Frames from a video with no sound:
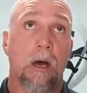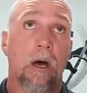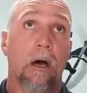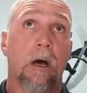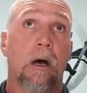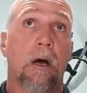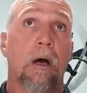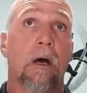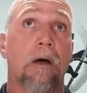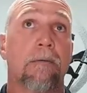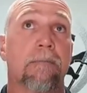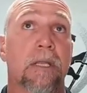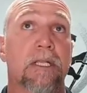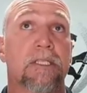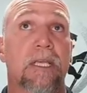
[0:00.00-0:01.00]

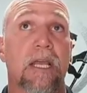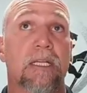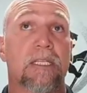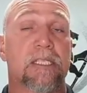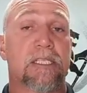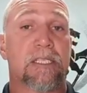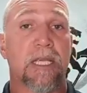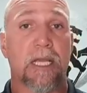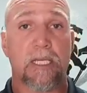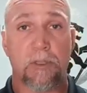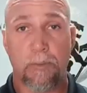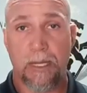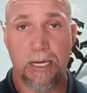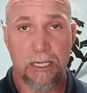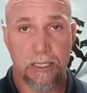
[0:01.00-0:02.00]
uh, let's say, a
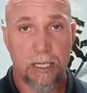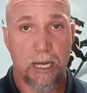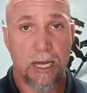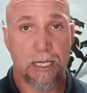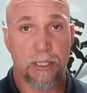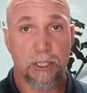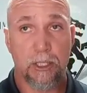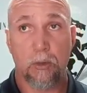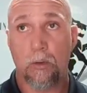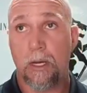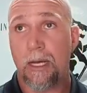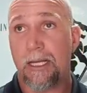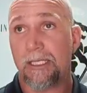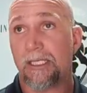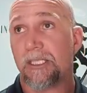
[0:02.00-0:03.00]
six minute dot to
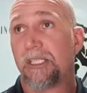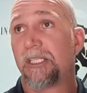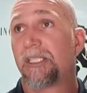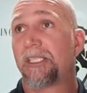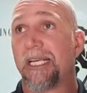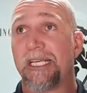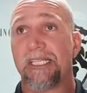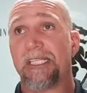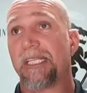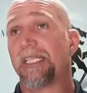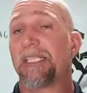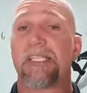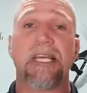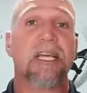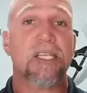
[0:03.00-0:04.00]
a
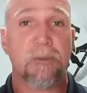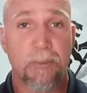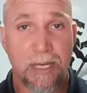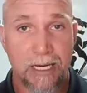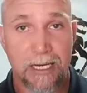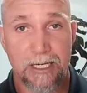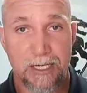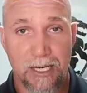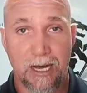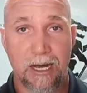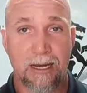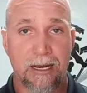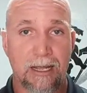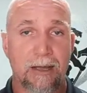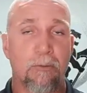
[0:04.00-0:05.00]
66 minute
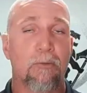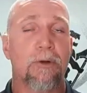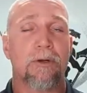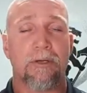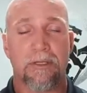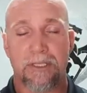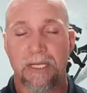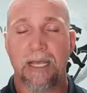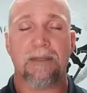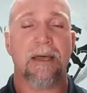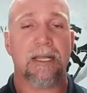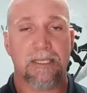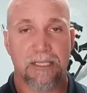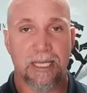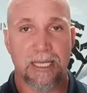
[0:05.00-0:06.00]
dot, I wouldn't say
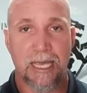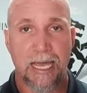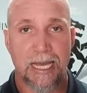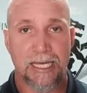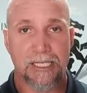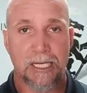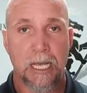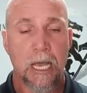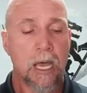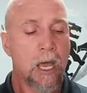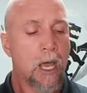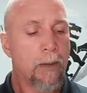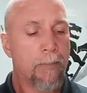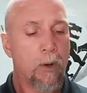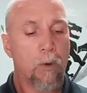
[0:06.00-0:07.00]
that's the case.
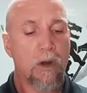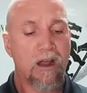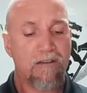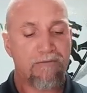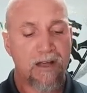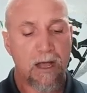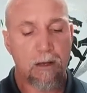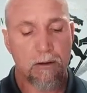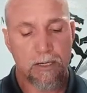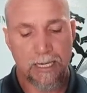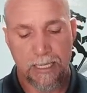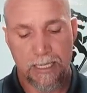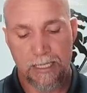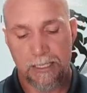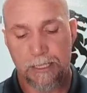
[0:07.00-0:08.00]
But what I found
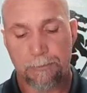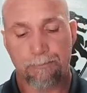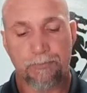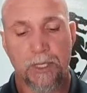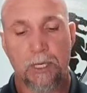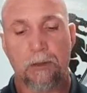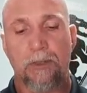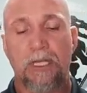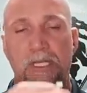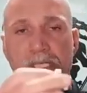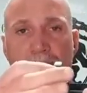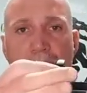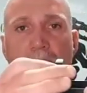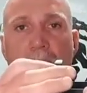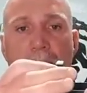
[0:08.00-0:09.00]
is, you know, this
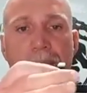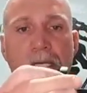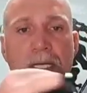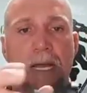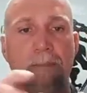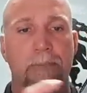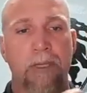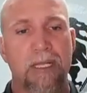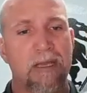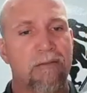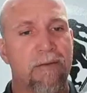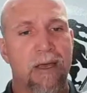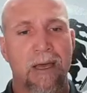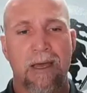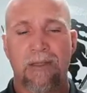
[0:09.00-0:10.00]
SIG Optic, I
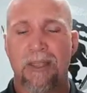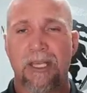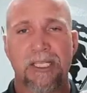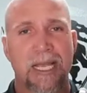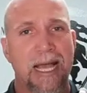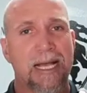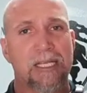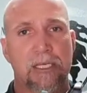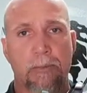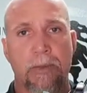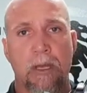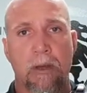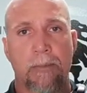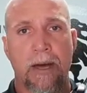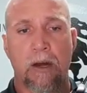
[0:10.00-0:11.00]
believe this has to
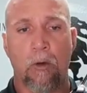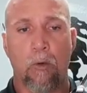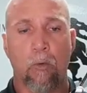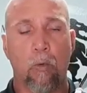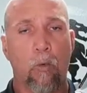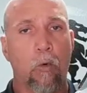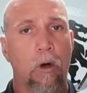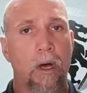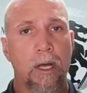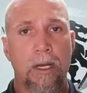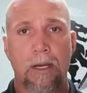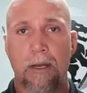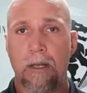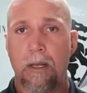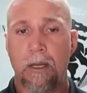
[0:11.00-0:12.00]
be about a
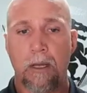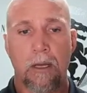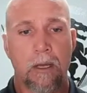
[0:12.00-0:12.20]
one